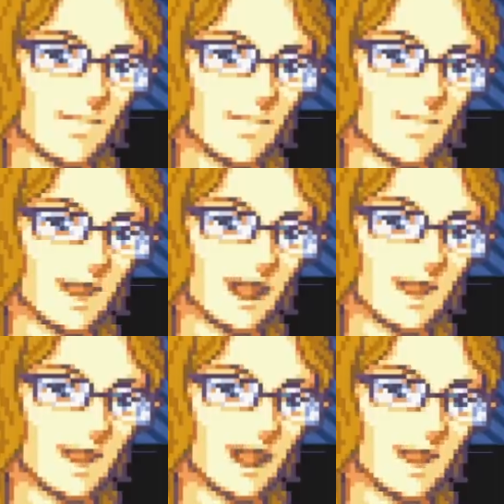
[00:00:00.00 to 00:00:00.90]
Ah,
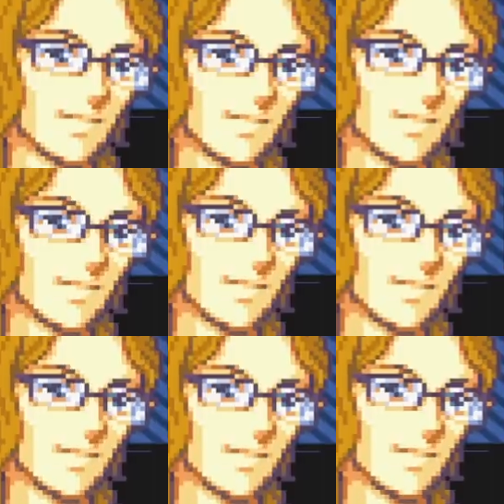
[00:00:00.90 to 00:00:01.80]
shit.
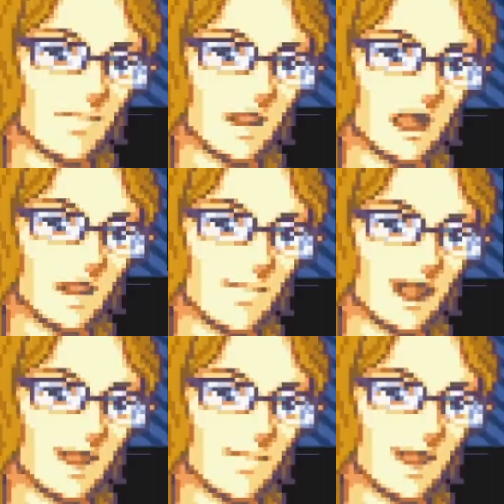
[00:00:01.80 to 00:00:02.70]
Yeah, that one
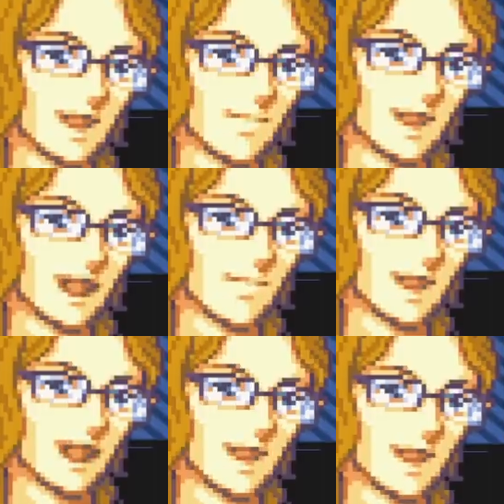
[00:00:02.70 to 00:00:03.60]
just kind of landed right on
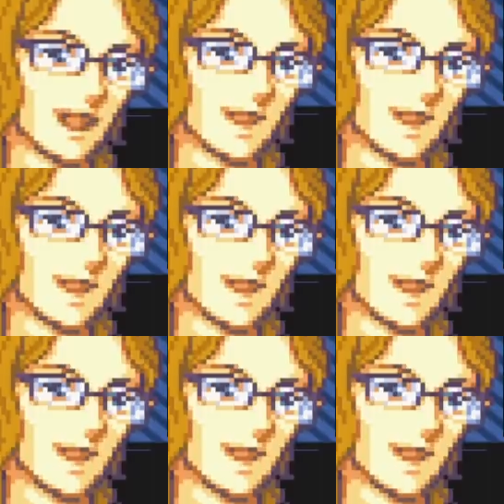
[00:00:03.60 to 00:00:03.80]
top of me.